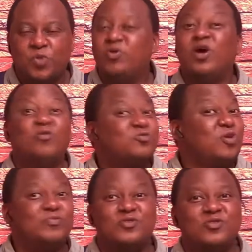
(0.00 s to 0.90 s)
We are
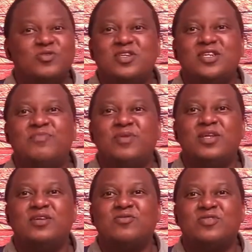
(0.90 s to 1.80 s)
also absolutely
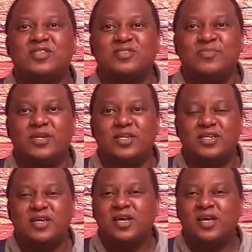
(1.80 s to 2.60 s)
dependent on the Spirit.